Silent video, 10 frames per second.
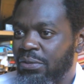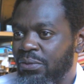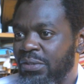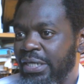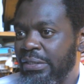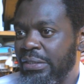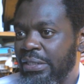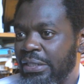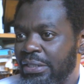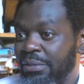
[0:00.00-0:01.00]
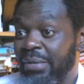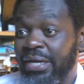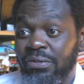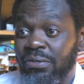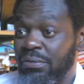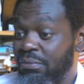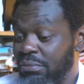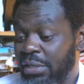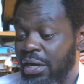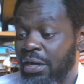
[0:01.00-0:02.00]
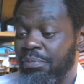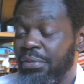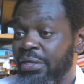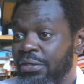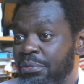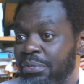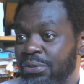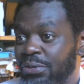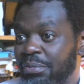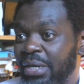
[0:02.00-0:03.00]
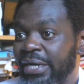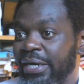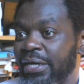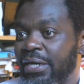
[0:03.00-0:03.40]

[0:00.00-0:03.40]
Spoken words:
send the man's car plate number to Amaka,